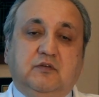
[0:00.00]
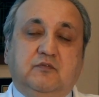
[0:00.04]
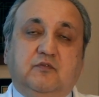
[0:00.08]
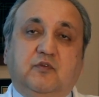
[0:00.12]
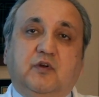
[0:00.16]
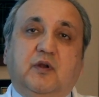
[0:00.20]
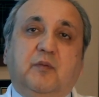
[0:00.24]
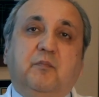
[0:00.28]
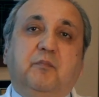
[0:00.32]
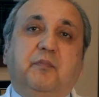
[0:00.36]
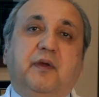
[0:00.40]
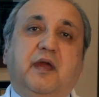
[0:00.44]

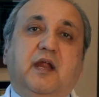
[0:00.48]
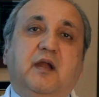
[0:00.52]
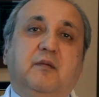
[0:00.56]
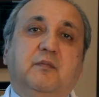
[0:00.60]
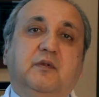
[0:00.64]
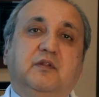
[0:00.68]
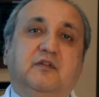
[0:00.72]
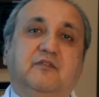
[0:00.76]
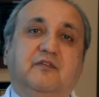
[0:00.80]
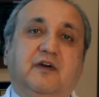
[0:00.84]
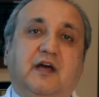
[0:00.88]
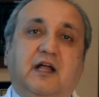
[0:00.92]
for
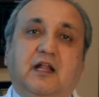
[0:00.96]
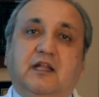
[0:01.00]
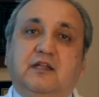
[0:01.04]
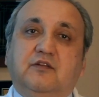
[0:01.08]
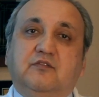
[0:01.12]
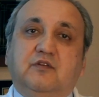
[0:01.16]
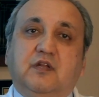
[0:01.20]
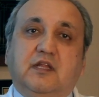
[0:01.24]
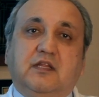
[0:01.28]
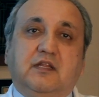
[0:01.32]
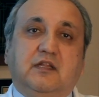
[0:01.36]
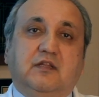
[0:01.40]
impairment of
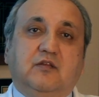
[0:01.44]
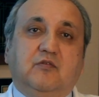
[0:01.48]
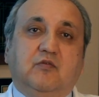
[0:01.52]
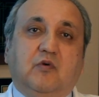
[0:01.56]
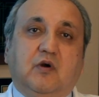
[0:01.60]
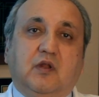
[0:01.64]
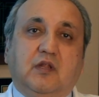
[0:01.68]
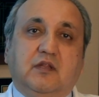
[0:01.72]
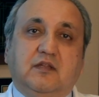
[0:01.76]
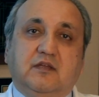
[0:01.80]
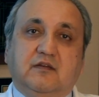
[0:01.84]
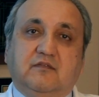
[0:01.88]
health-related
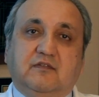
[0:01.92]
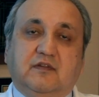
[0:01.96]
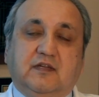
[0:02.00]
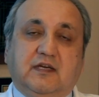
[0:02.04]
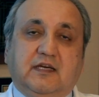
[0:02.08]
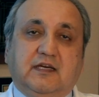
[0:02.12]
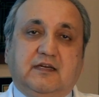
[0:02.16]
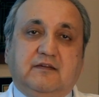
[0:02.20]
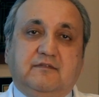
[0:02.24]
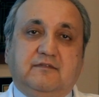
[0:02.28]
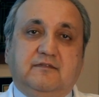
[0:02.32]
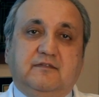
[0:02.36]
quality of
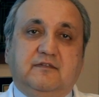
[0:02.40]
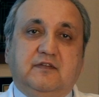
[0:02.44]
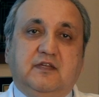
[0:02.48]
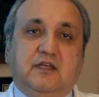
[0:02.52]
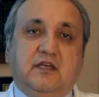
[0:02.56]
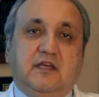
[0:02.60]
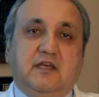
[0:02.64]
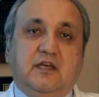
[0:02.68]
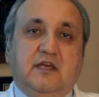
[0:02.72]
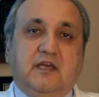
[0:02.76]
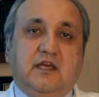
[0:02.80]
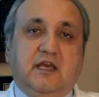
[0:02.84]
life
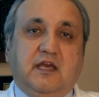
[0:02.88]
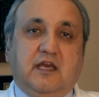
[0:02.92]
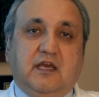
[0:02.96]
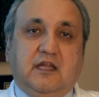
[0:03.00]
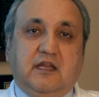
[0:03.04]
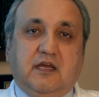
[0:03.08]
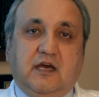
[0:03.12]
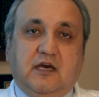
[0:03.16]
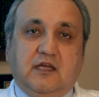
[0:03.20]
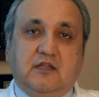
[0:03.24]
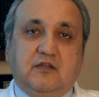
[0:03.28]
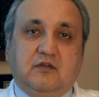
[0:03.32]

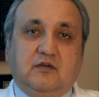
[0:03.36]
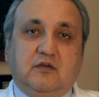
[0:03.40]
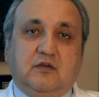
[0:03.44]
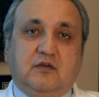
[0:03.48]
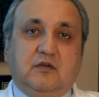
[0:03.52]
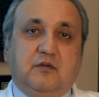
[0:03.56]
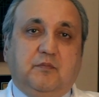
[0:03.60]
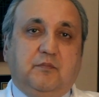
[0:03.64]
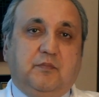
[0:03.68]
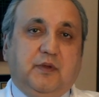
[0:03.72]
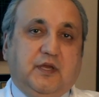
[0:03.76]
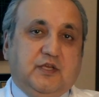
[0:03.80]
and
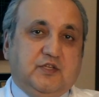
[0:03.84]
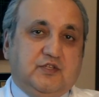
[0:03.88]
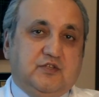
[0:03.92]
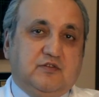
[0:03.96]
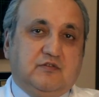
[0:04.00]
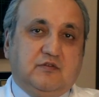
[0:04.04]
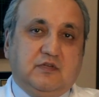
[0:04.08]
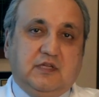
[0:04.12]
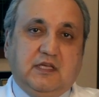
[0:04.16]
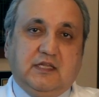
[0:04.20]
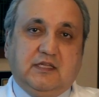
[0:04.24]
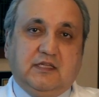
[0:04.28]
other
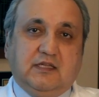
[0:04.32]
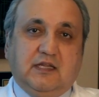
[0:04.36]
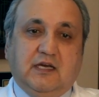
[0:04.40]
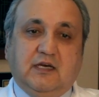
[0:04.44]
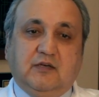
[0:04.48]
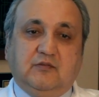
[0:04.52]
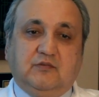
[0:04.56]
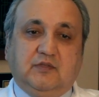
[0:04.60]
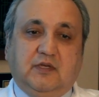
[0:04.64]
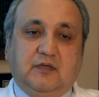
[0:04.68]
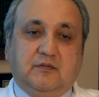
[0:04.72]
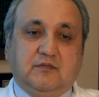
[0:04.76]
patient-related
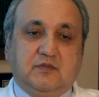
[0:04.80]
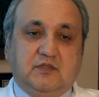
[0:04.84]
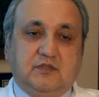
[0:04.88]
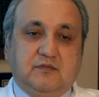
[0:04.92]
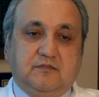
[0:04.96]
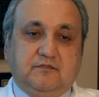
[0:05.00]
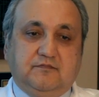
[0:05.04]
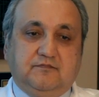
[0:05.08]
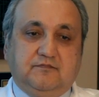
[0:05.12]
outcomes.